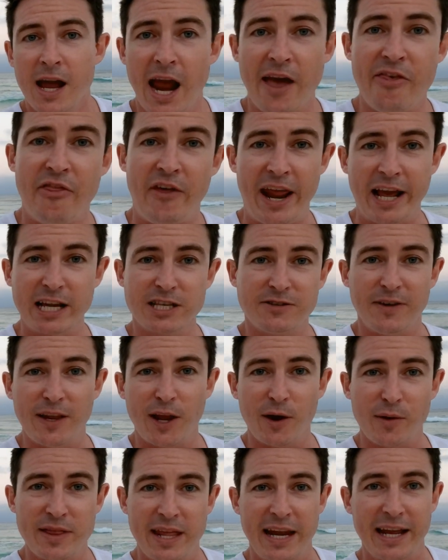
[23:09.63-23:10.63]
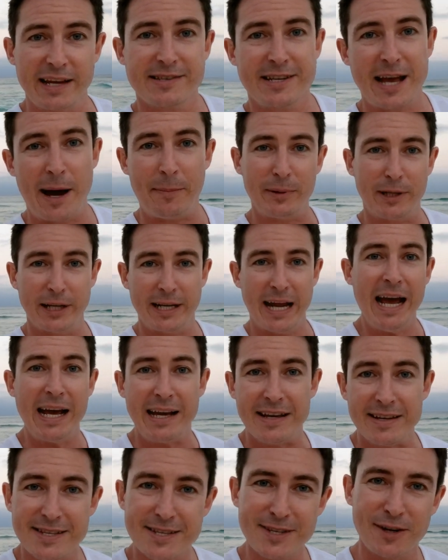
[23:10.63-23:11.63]
in the next video in the next couple of
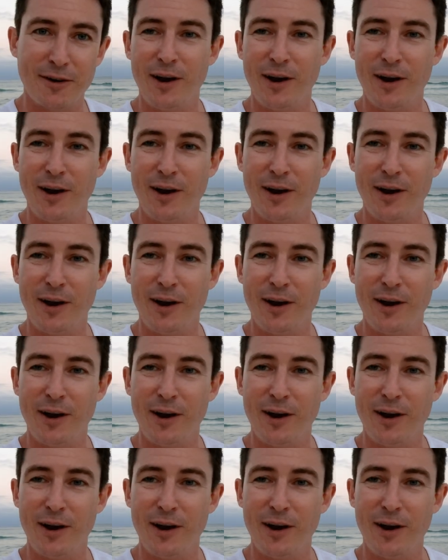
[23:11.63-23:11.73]
days,